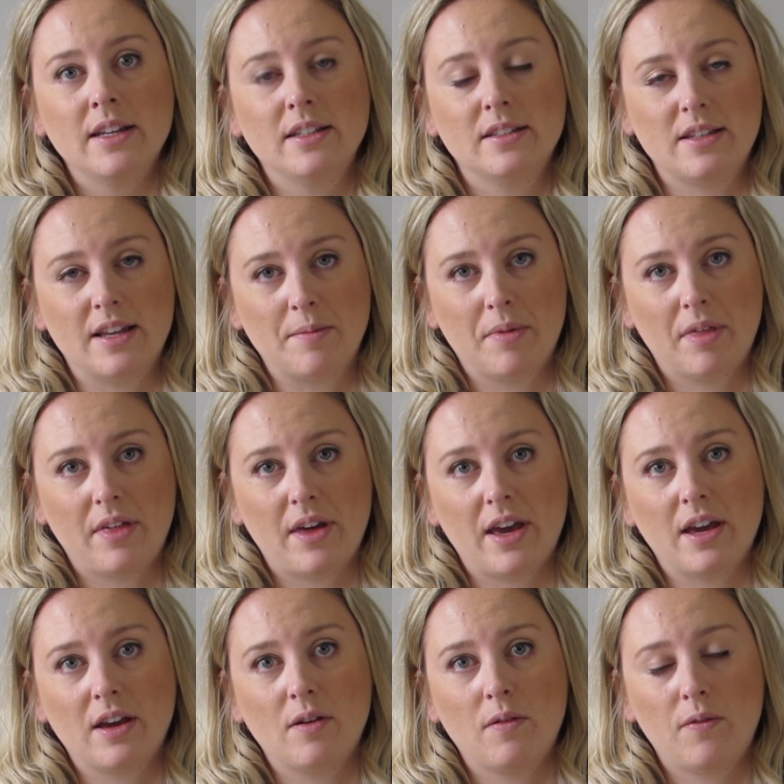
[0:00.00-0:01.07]
Same
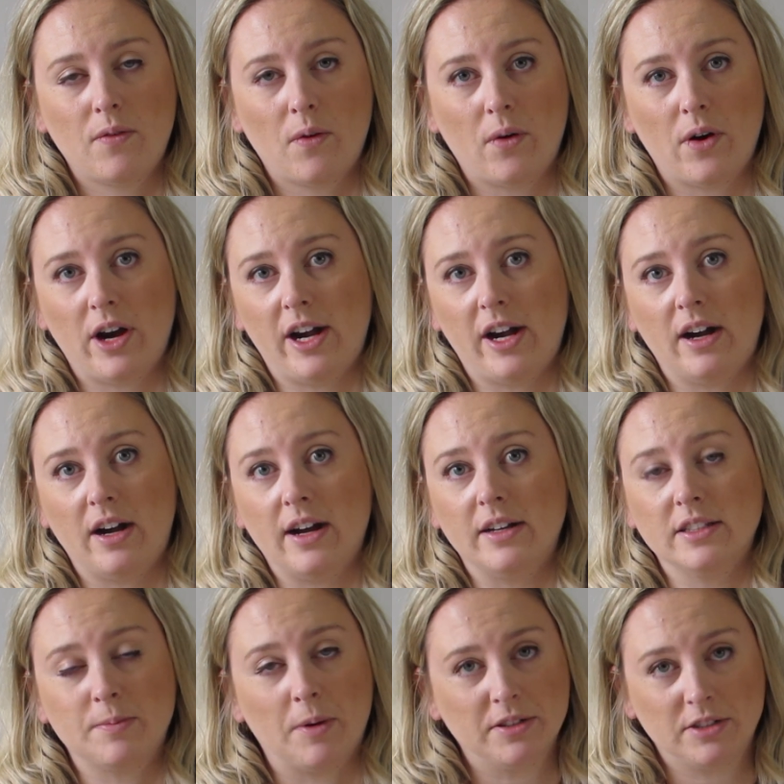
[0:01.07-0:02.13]
thing for a
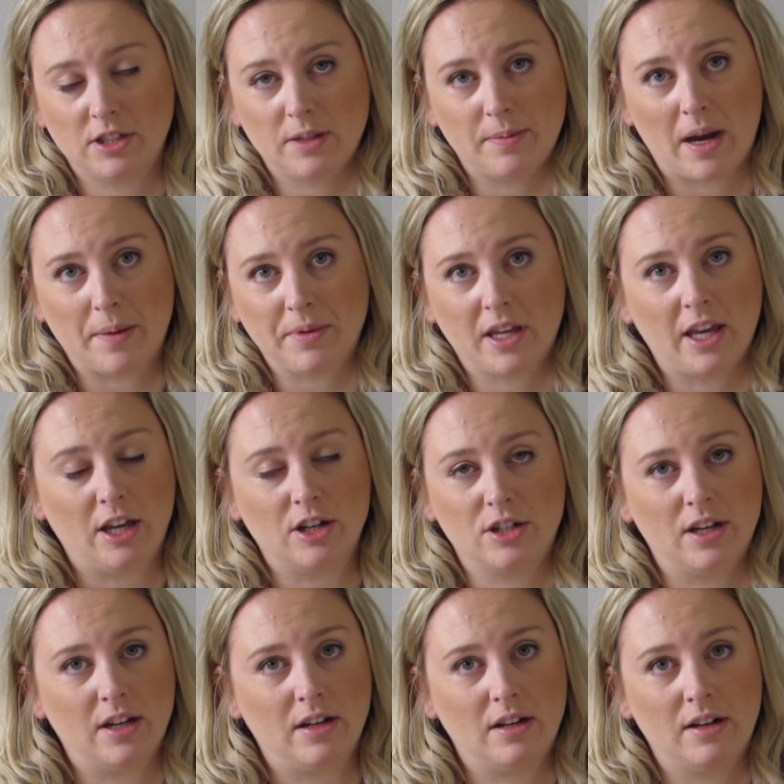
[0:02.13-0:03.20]
sponsorship
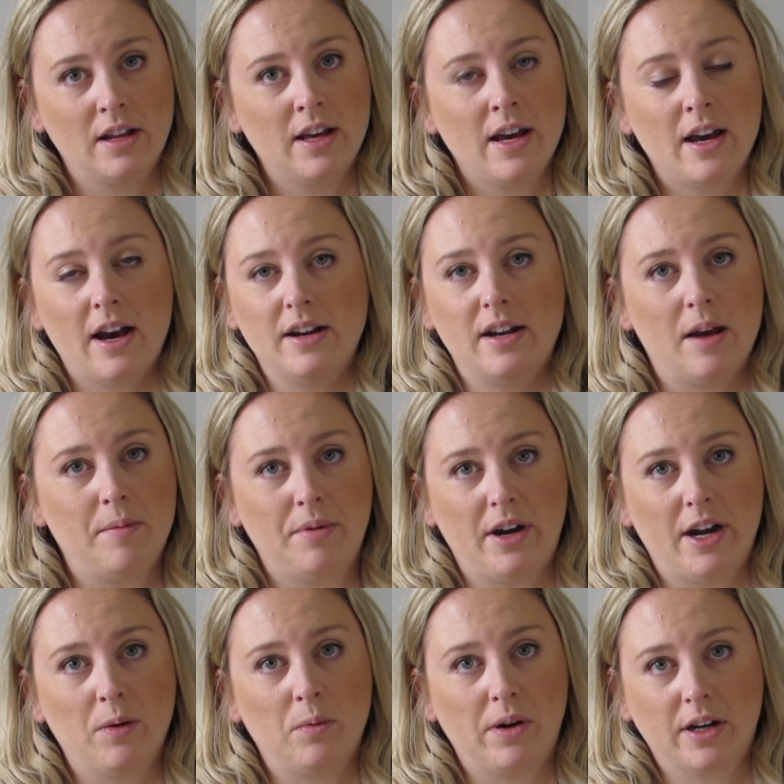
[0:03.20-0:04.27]
application, a
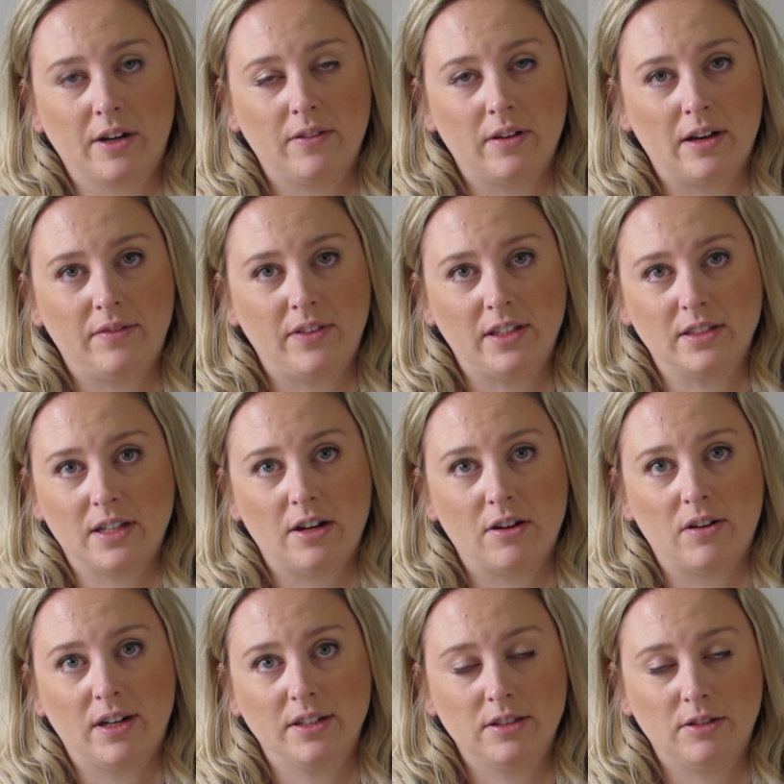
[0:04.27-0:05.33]
temporary work
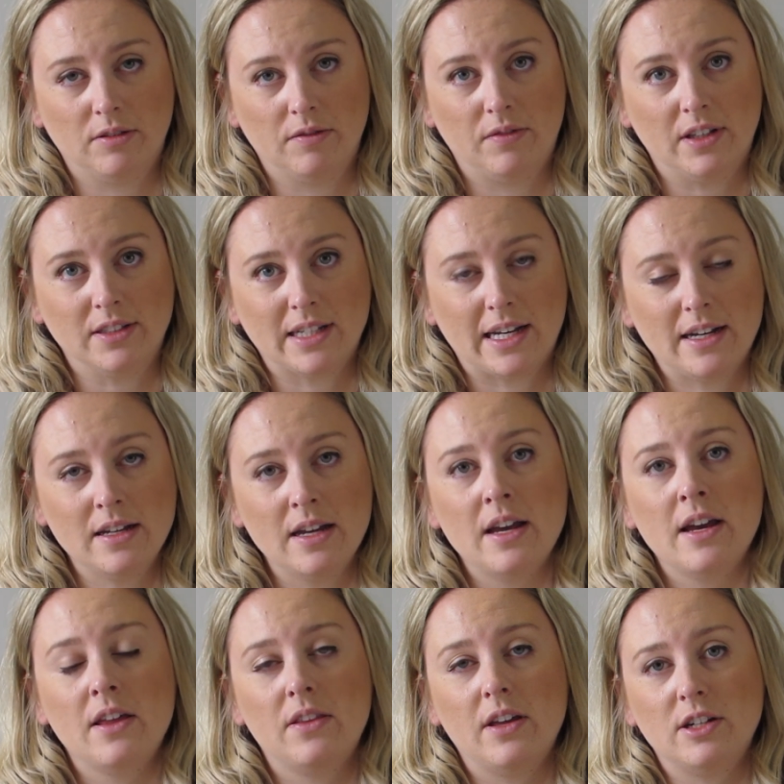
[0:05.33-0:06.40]
visa or student visa.
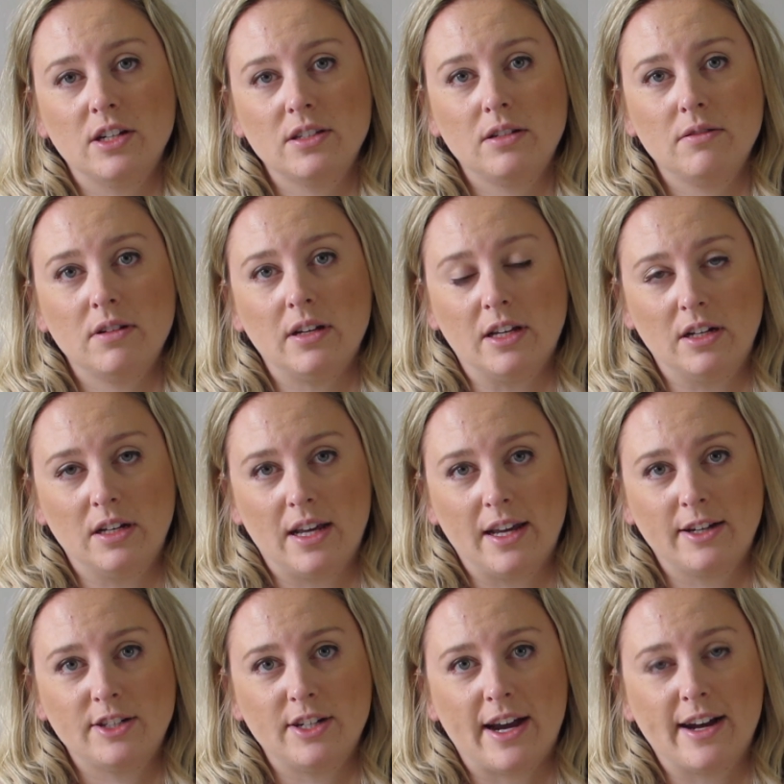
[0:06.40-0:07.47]
They just do an
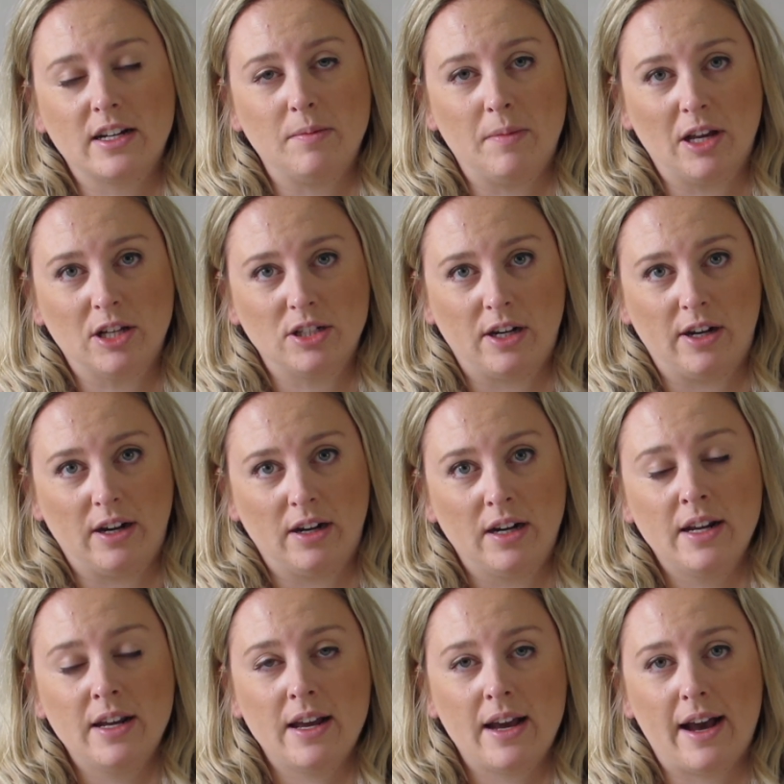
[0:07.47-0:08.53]
intake check to make sure
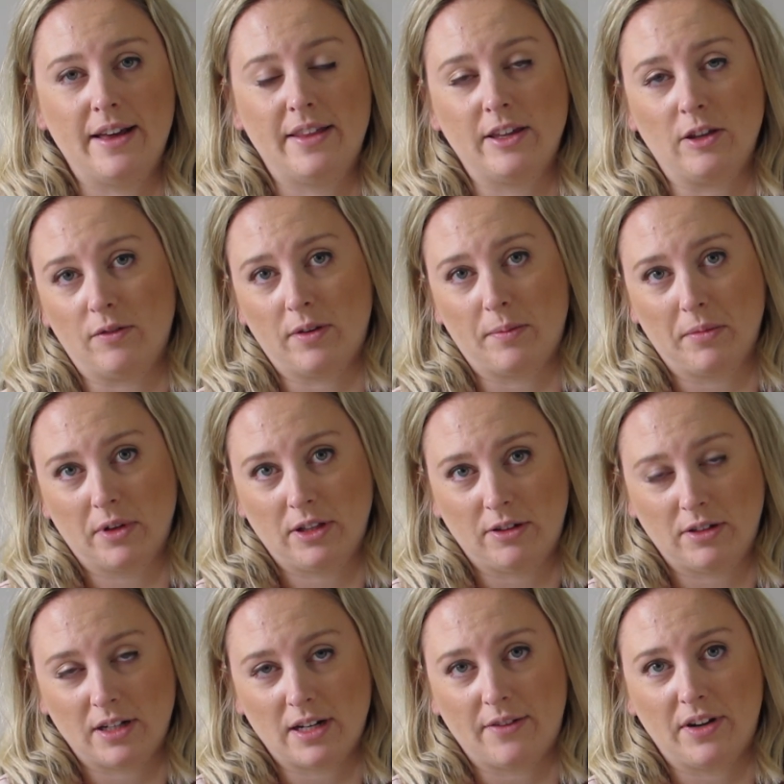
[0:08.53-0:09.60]
that you've
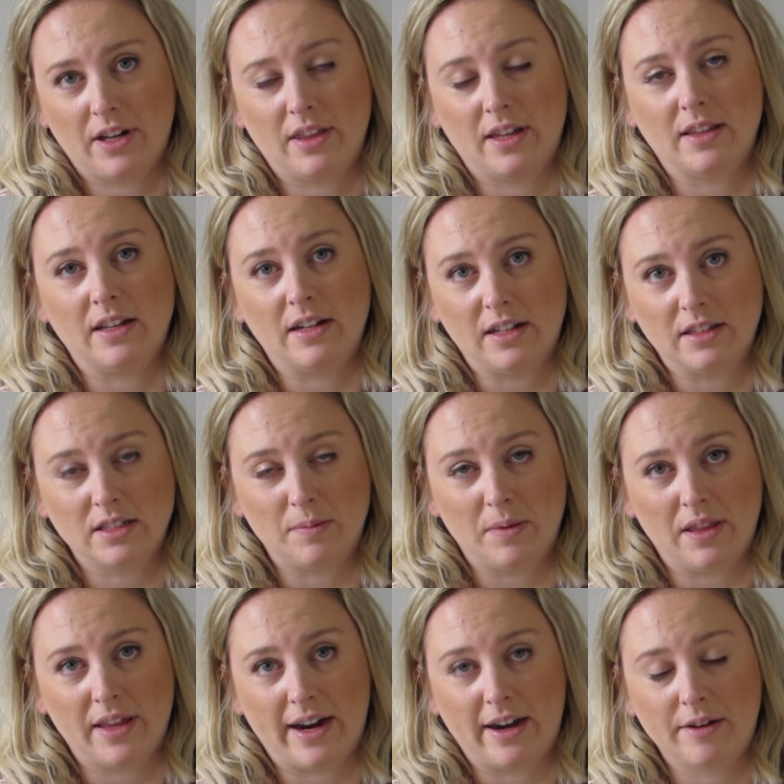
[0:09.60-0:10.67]
included everything that needs to be
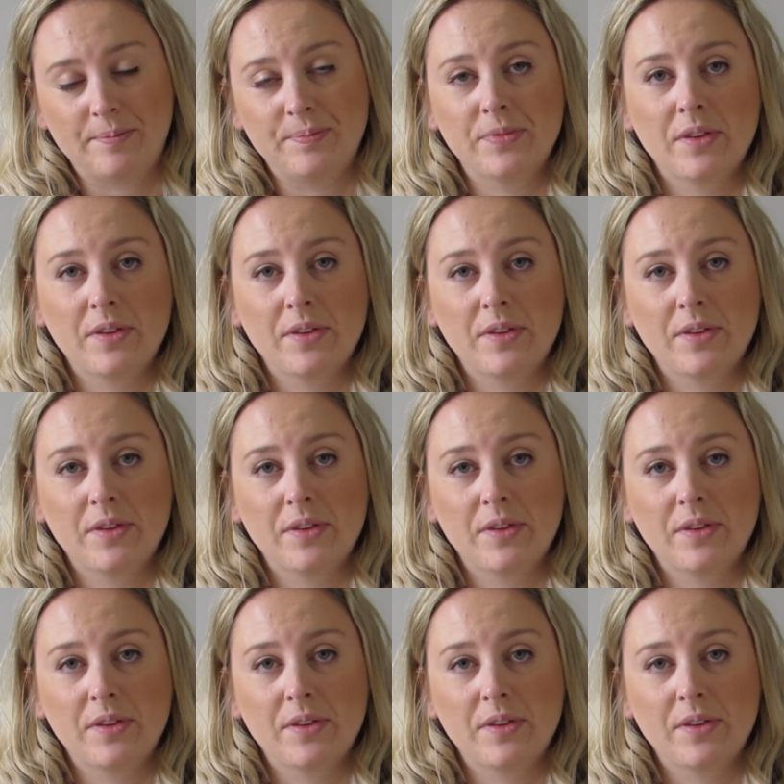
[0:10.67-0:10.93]
there.